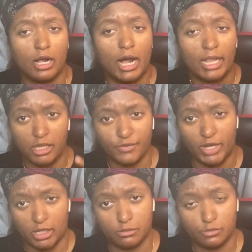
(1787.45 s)
I love
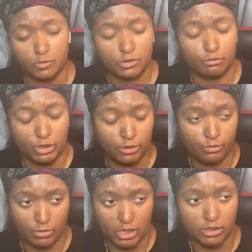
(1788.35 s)
animals, but
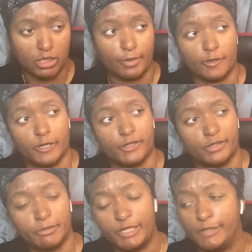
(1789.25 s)
I'll talk about that in a
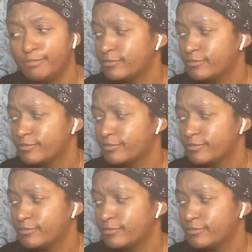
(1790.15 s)
minute.